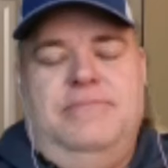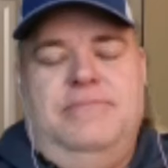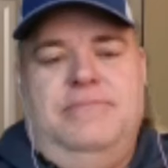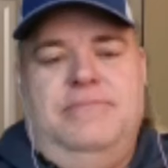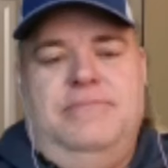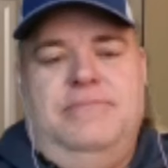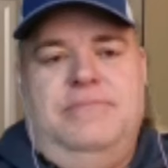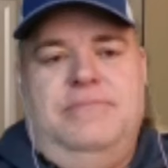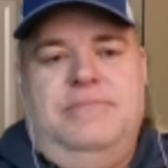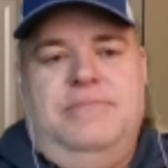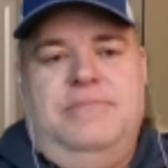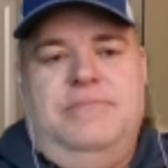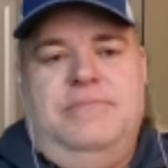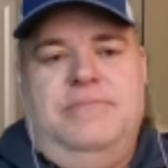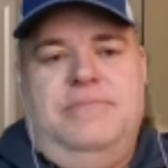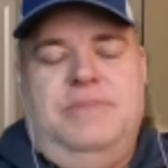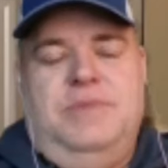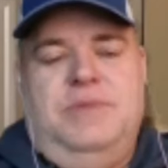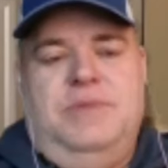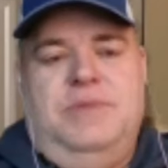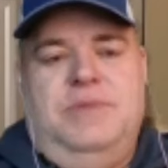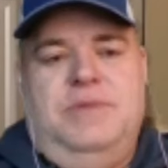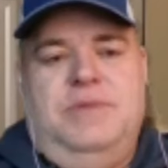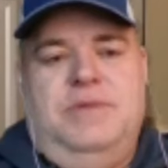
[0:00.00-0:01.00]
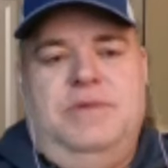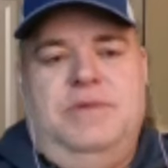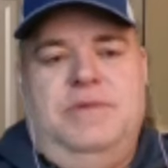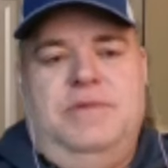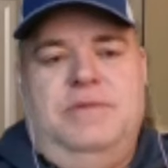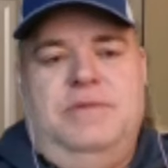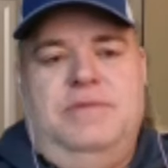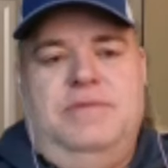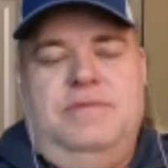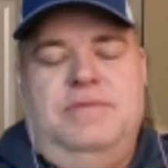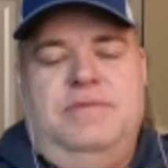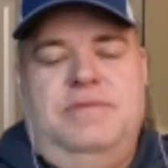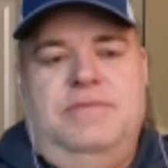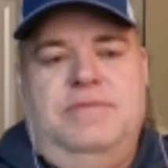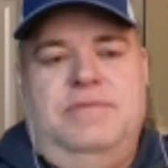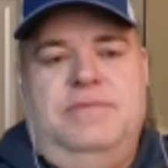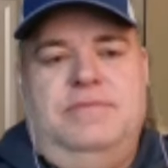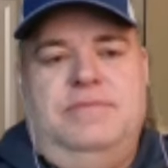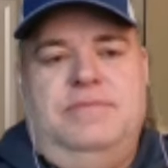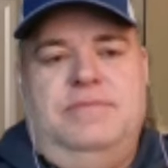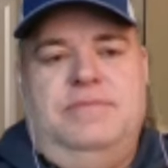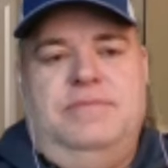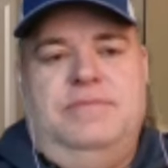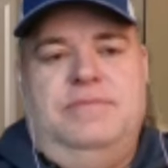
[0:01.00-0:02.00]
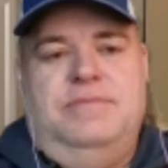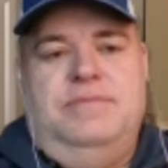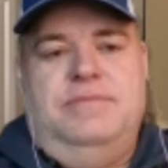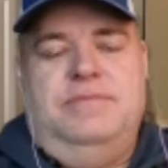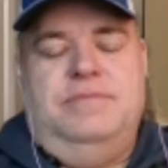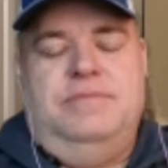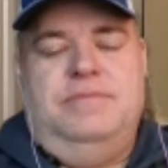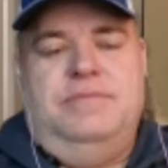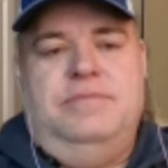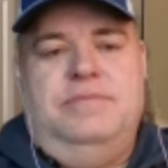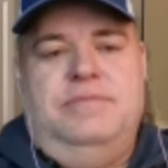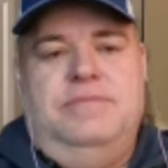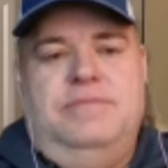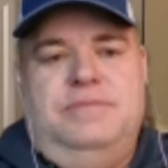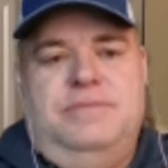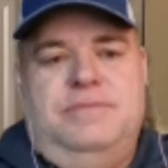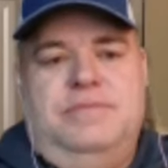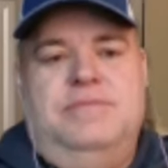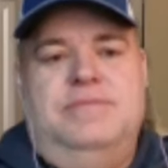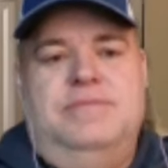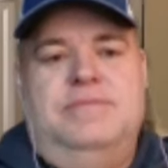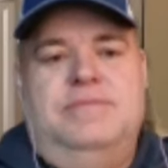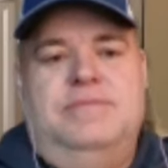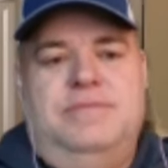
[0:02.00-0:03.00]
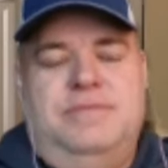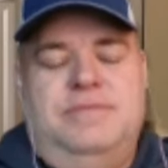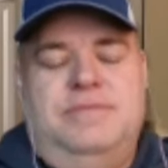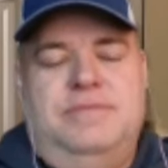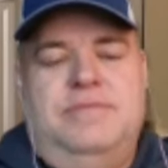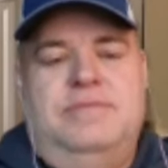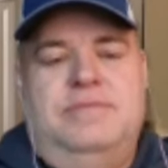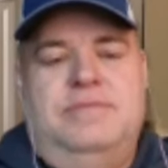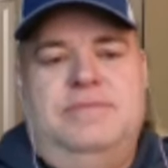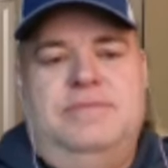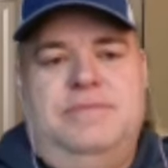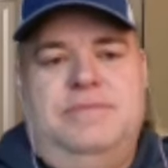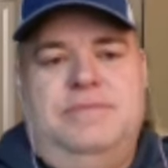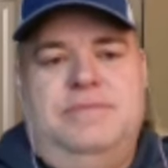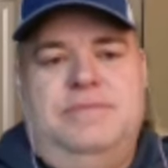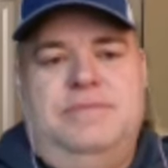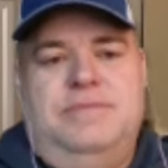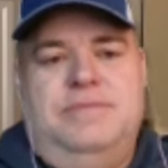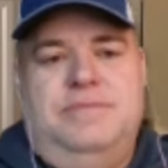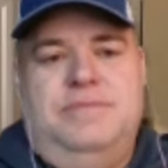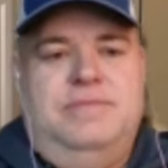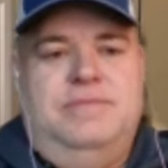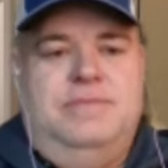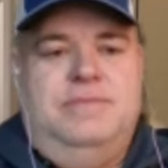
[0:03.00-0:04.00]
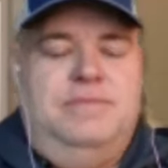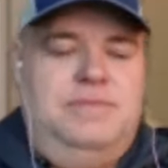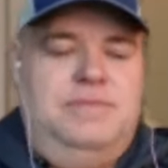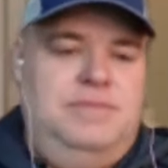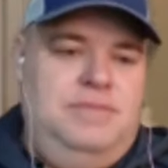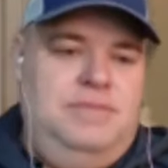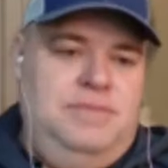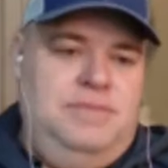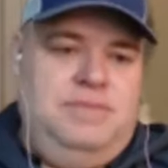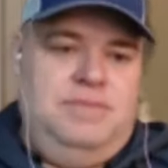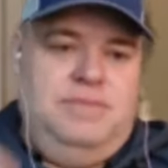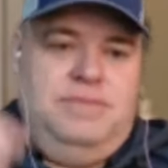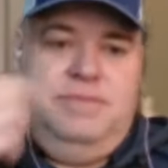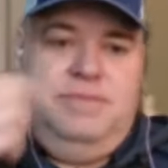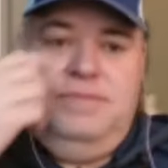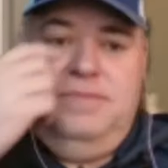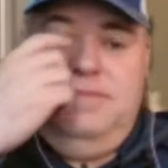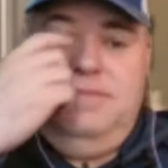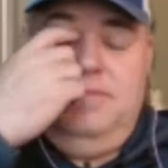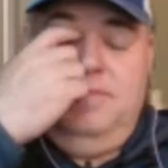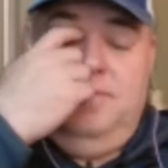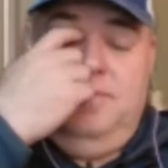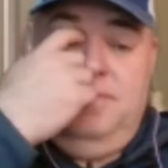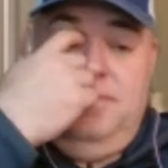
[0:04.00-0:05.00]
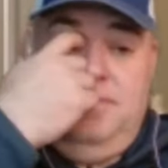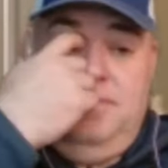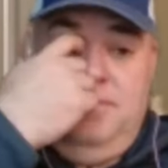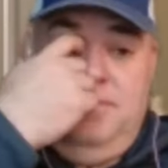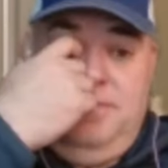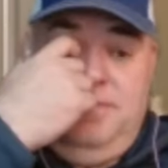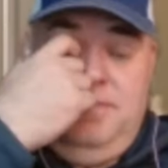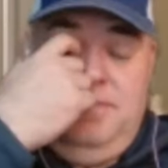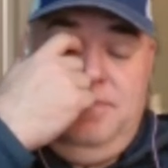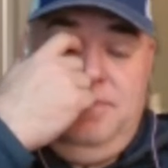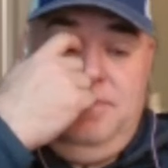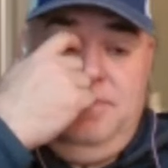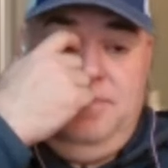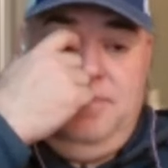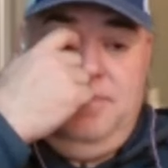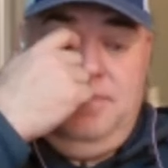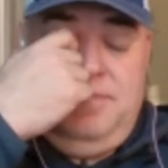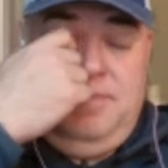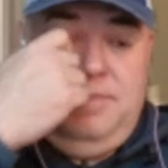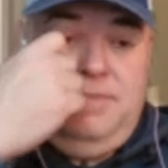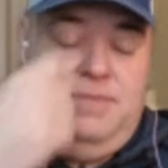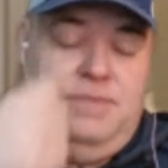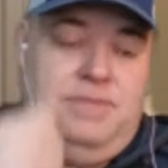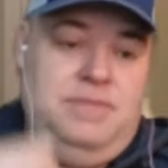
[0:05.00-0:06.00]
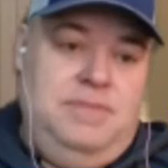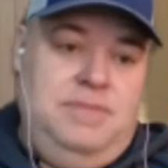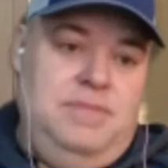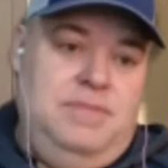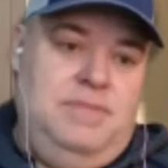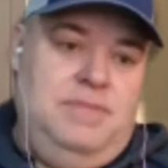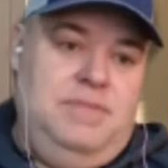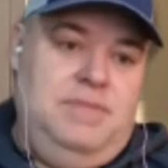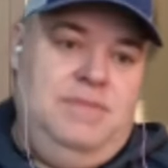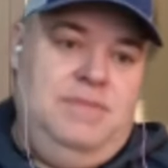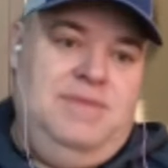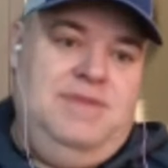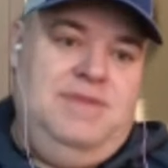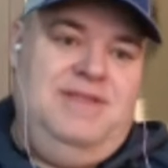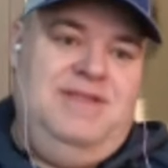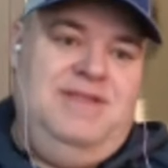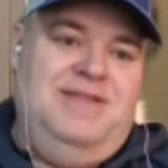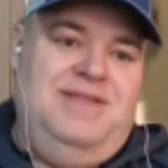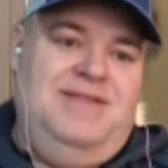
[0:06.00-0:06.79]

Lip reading: This person isn't speaking.